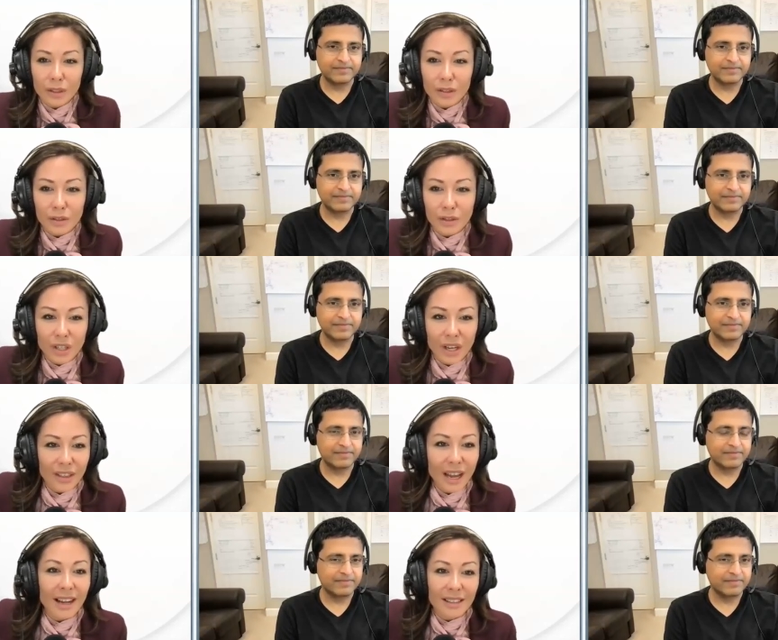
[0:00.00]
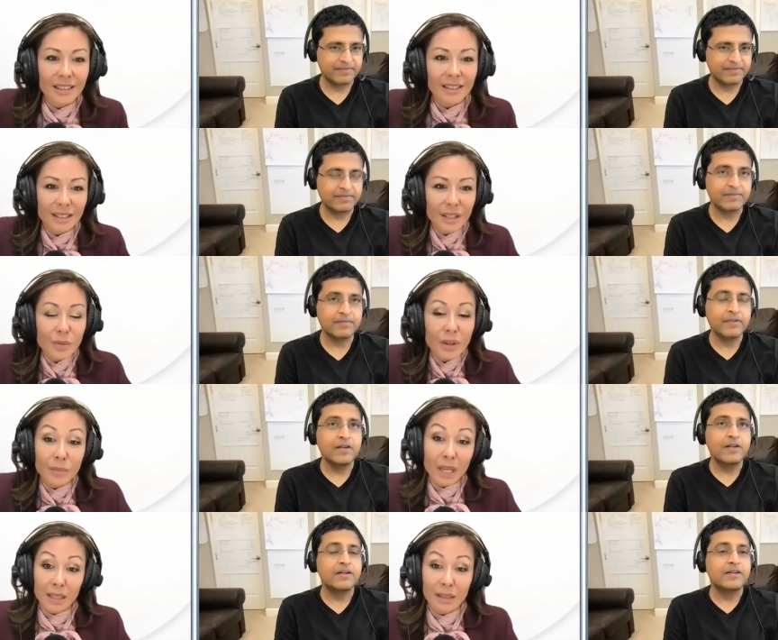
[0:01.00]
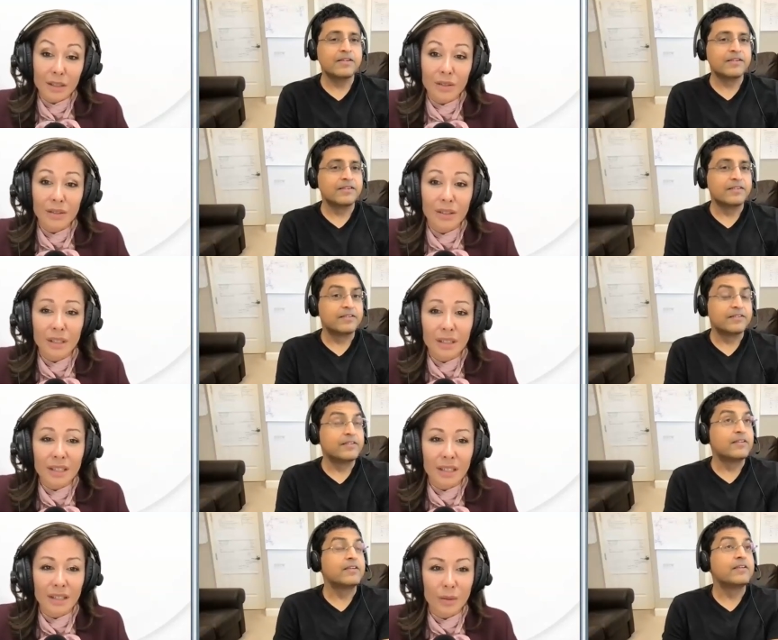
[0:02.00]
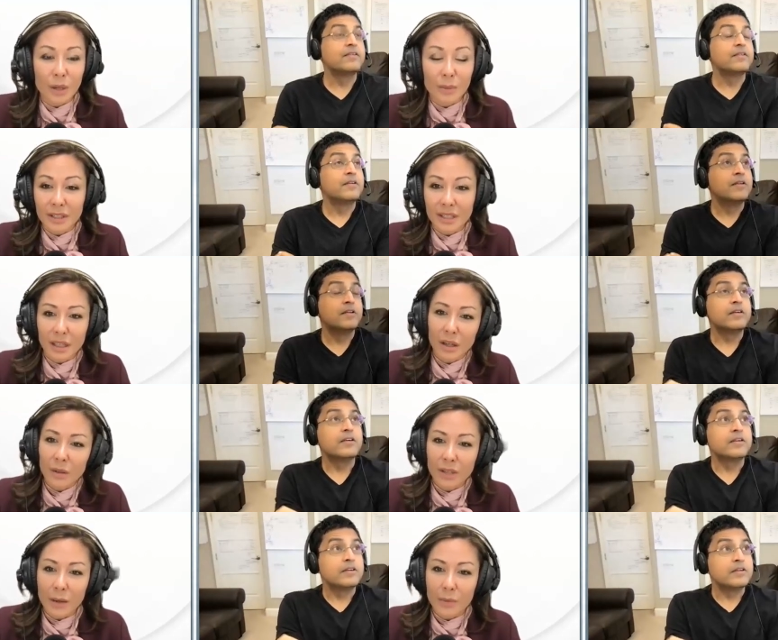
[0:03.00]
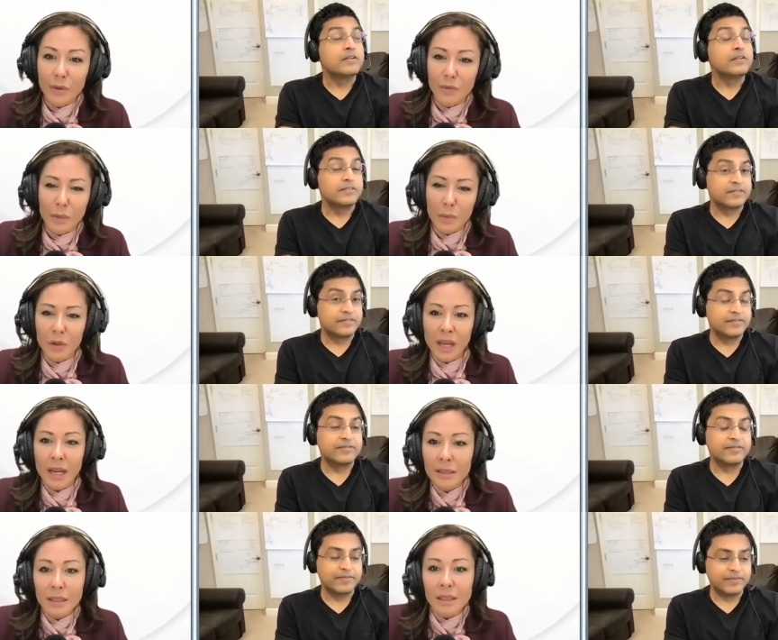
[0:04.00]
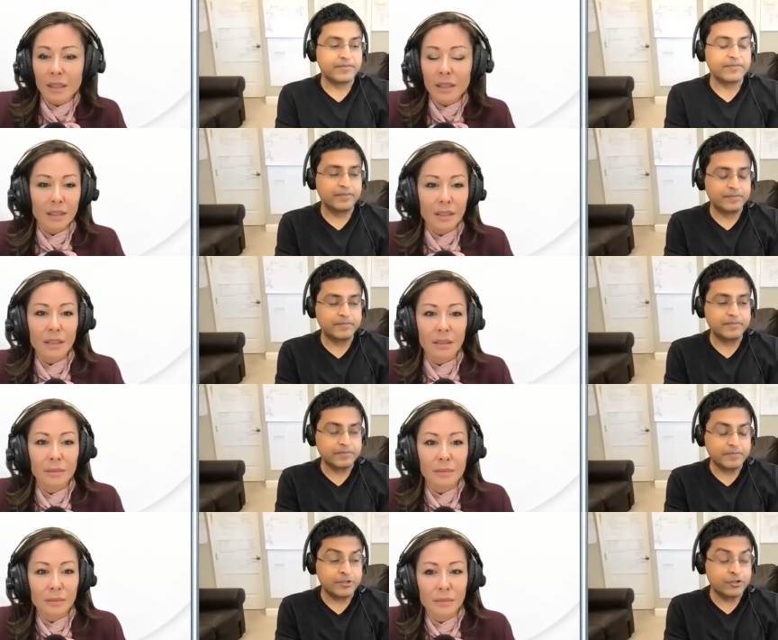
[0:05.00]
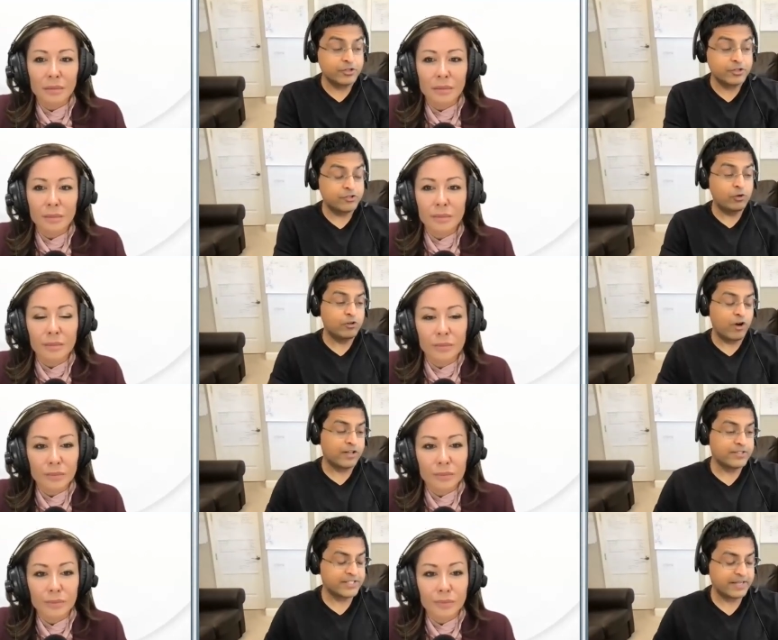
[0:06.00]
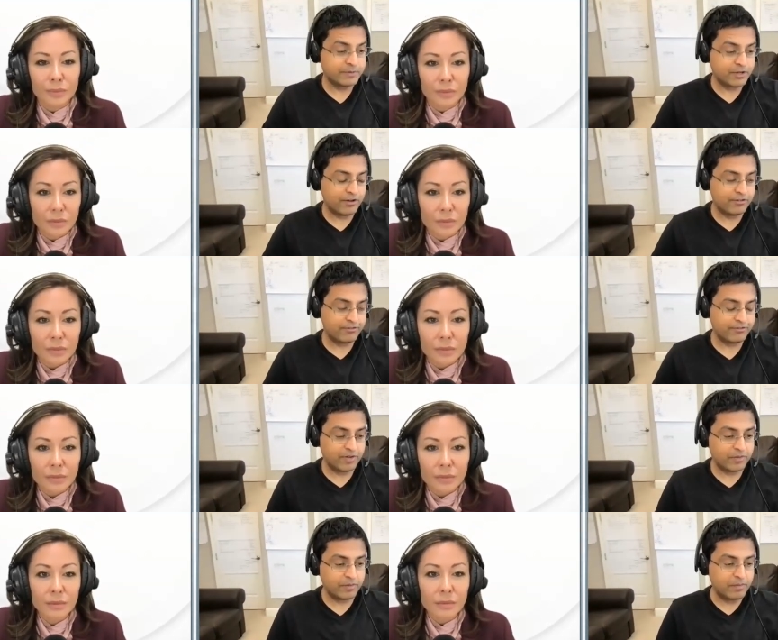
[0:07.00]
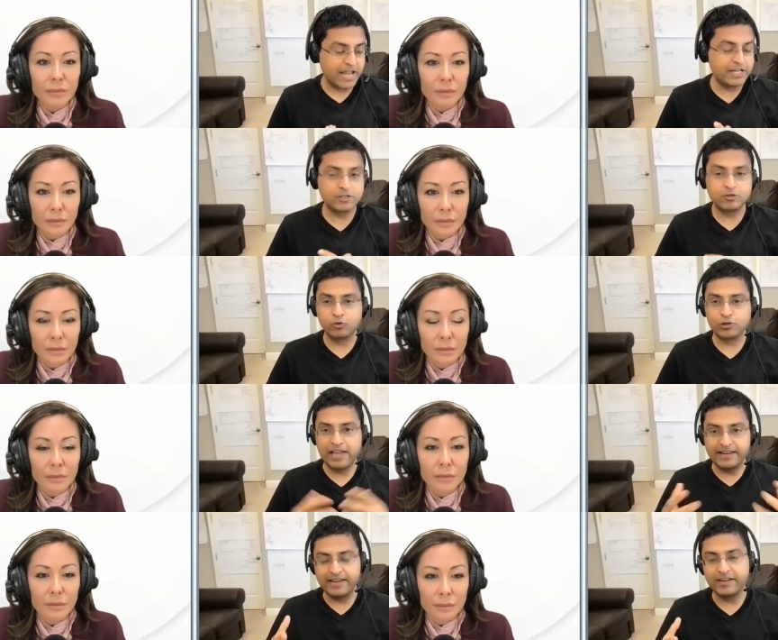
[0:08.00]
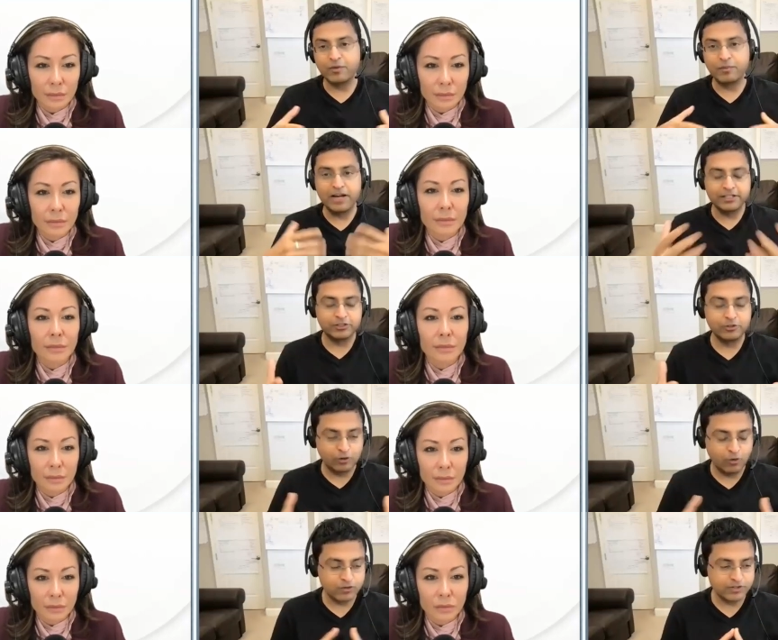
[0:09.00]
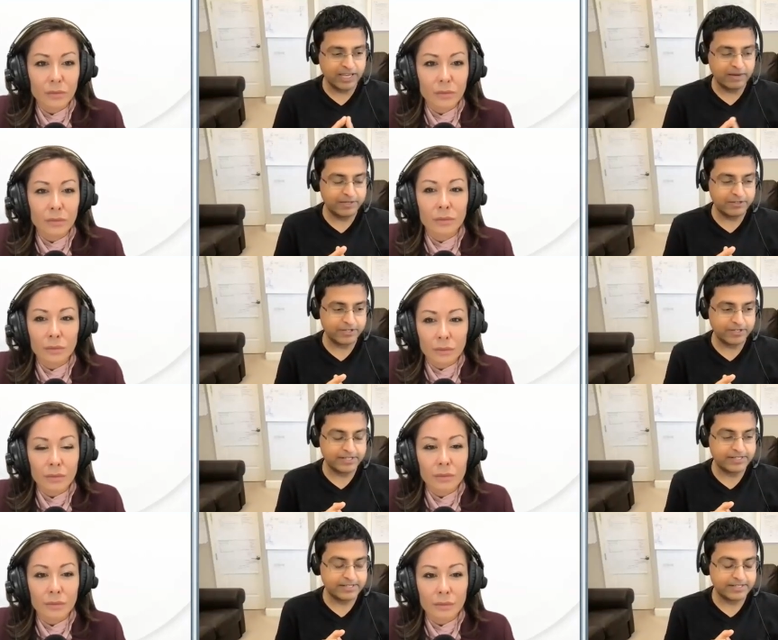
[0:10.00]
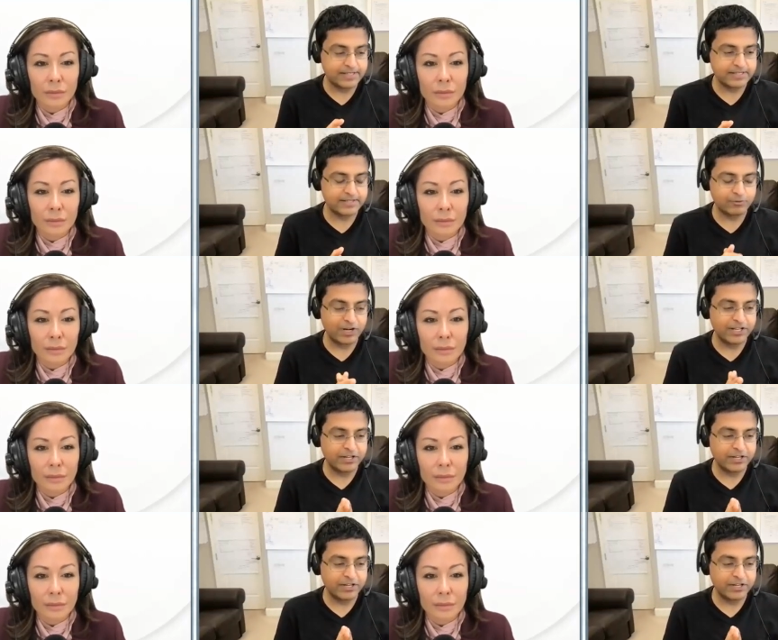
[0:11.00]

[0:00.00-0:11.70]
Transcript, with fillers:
Speaker 1: could you share that since we have many listeners in India, they'll probably say, oh, yeah, we remember that.
Speaker 2: So, this whole concept of micro lending or micro loan came into existence 20